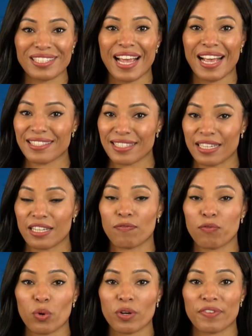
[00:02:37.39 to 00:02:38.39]
testing
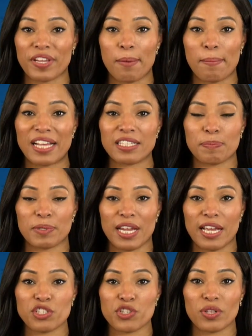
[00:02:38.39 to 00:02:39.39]
for VMS
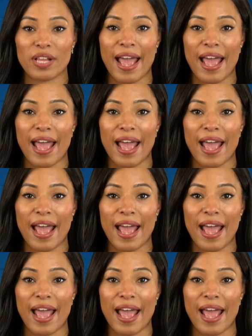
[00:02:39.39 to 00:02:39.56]
potential